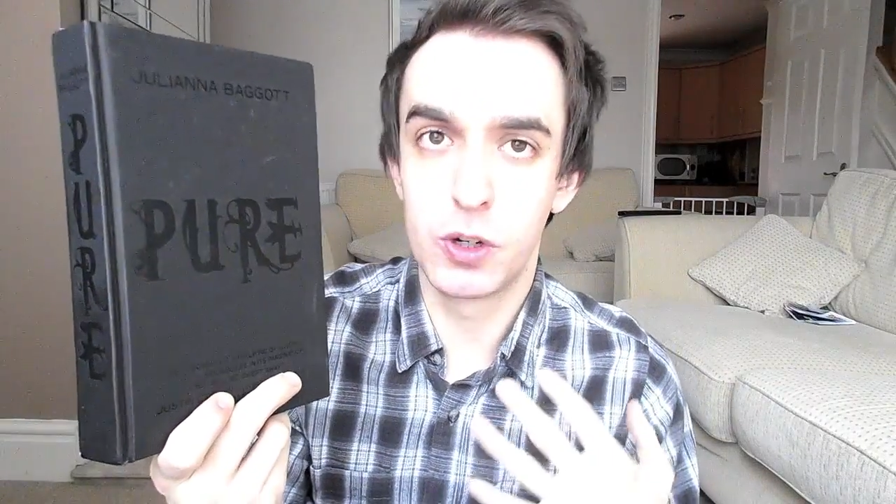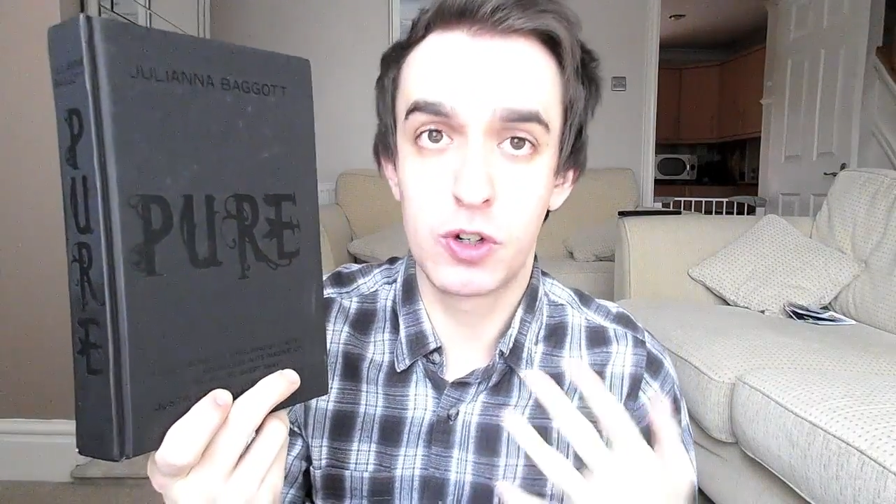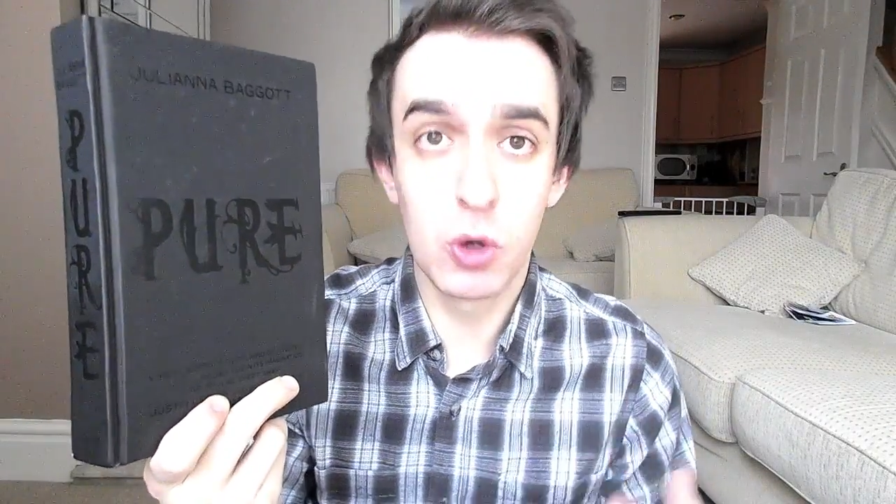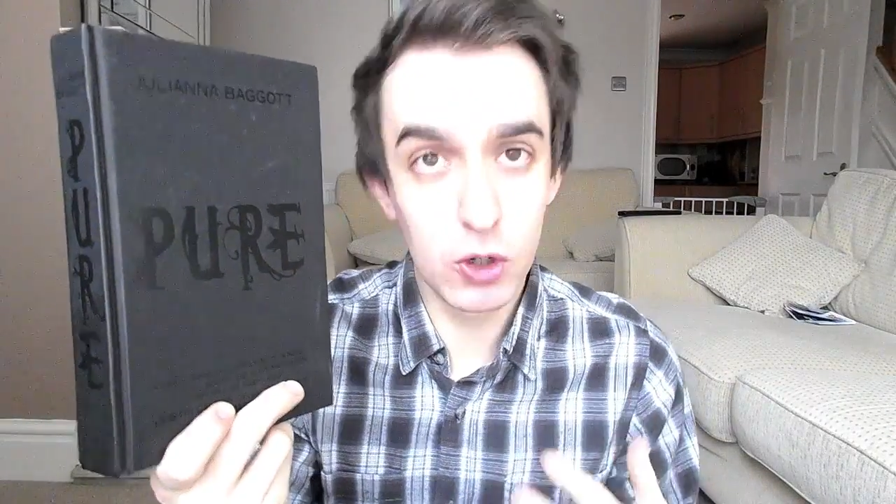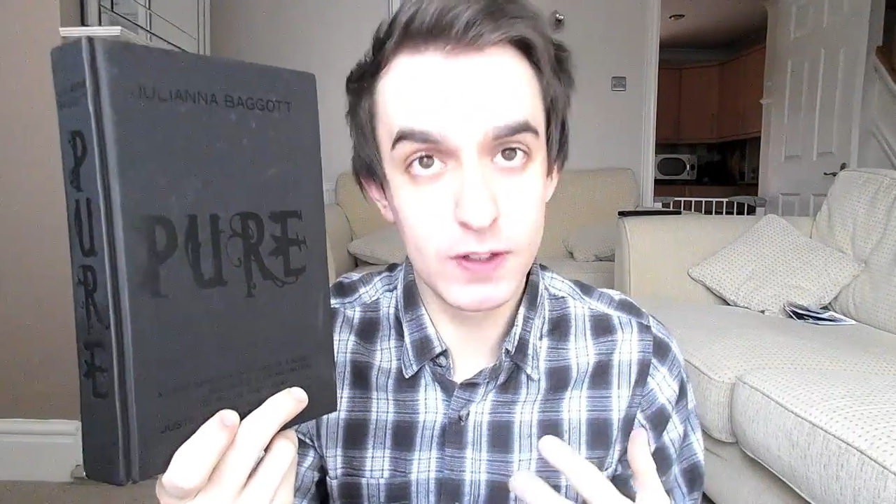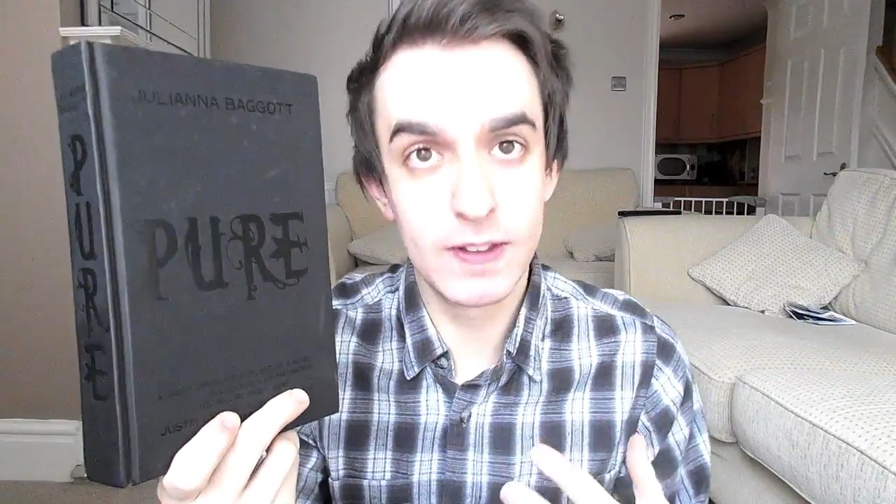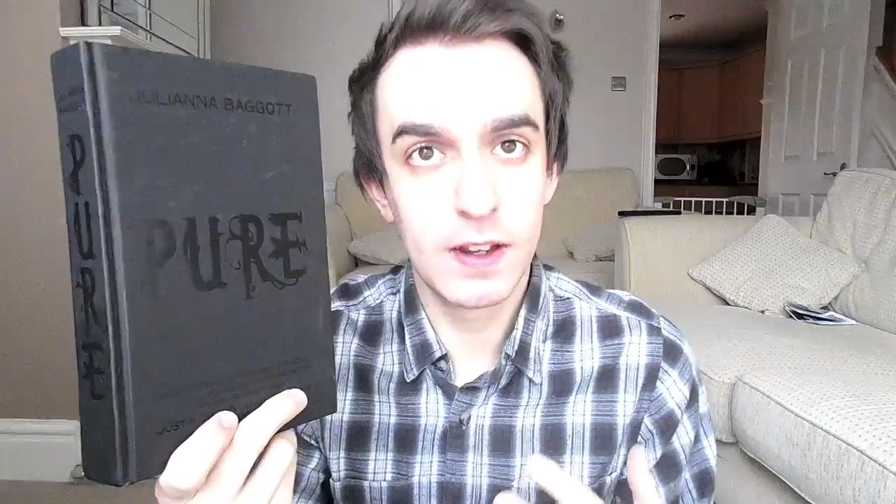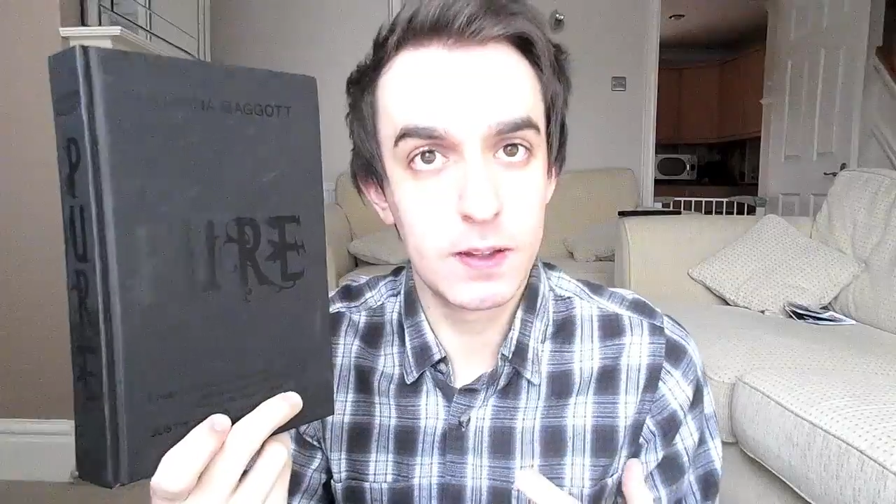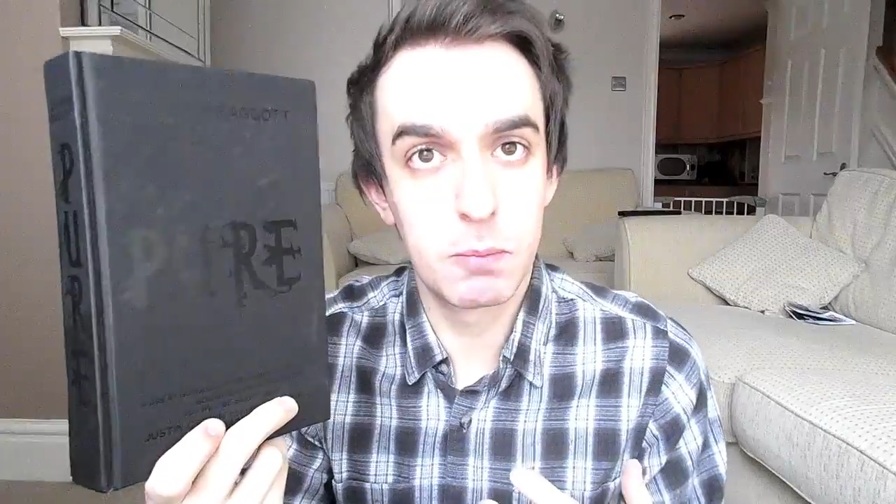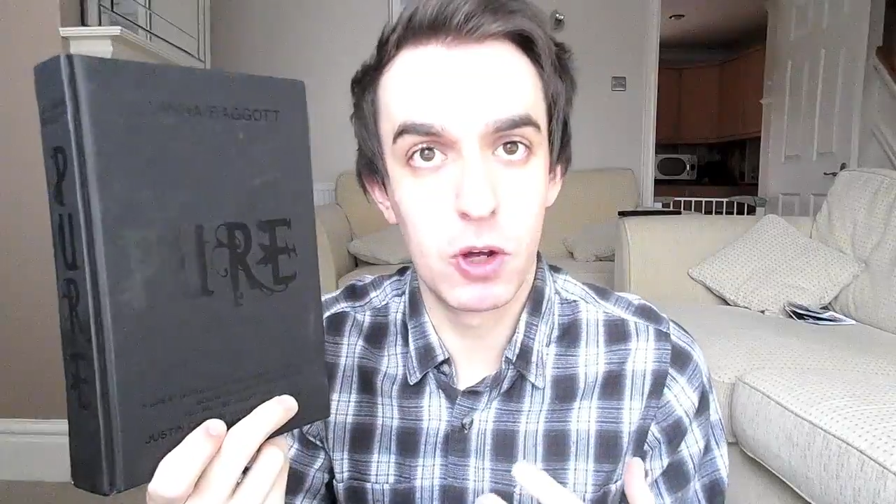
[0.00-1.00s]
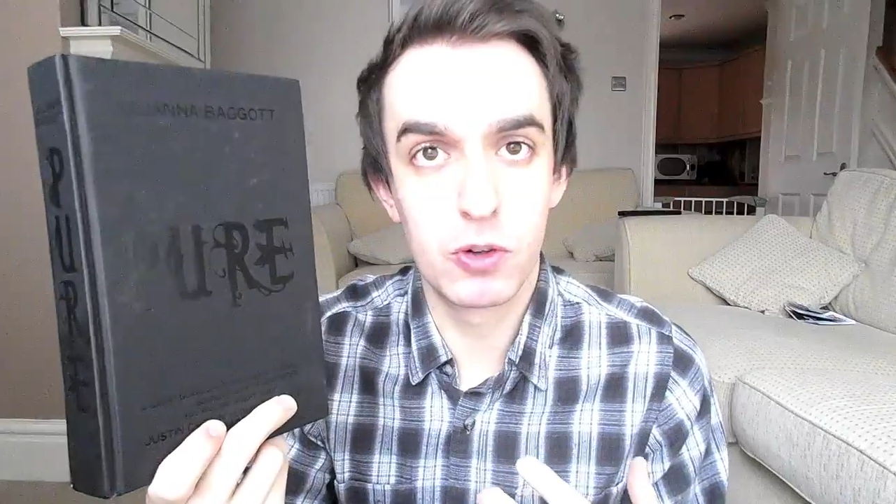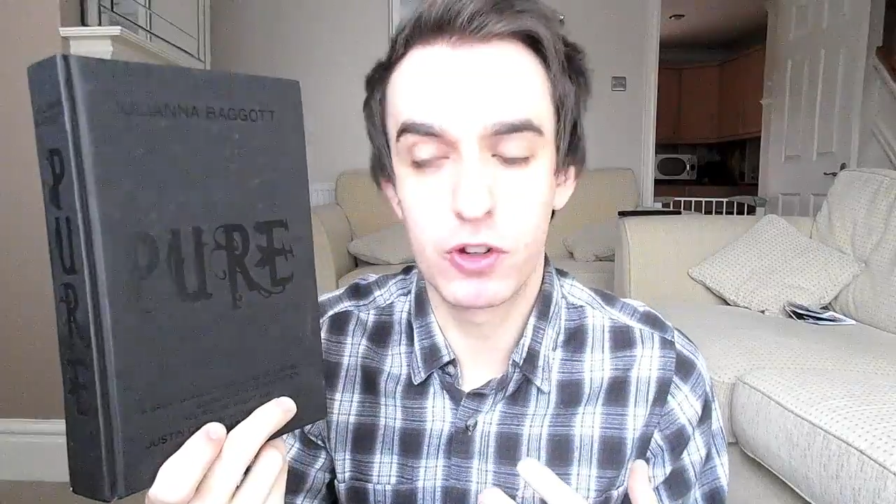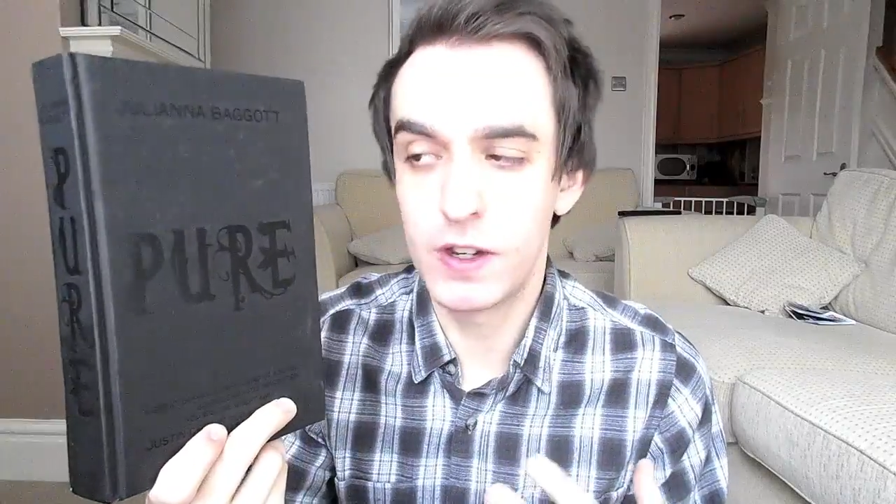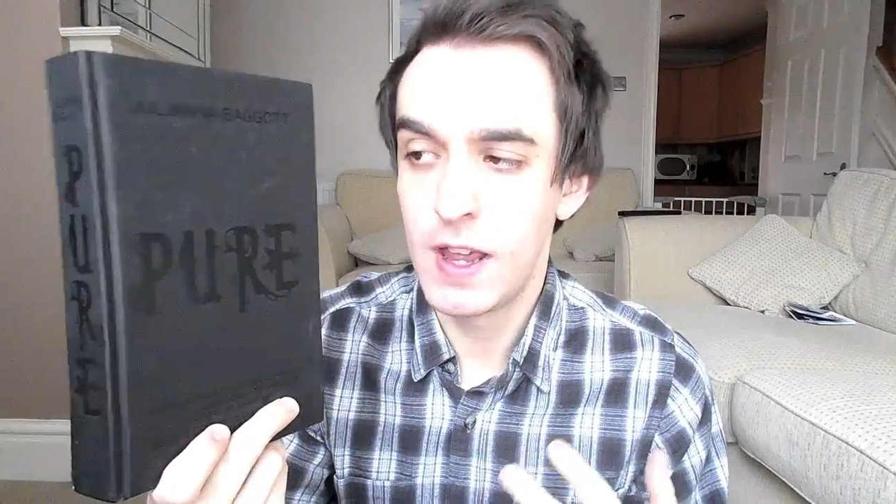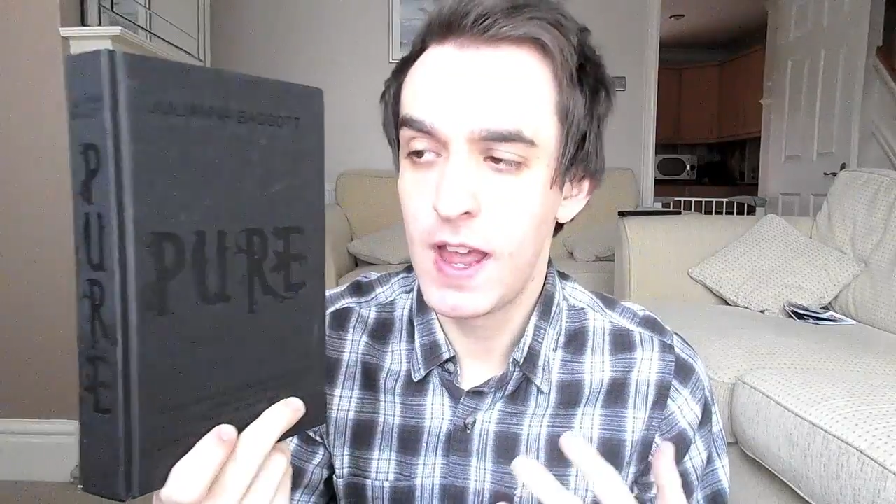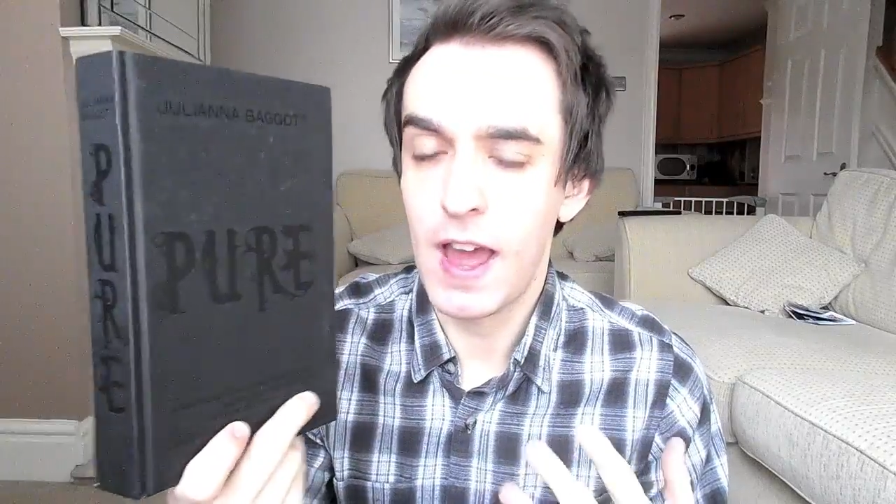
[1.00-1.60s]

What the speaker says: were caught in the explosion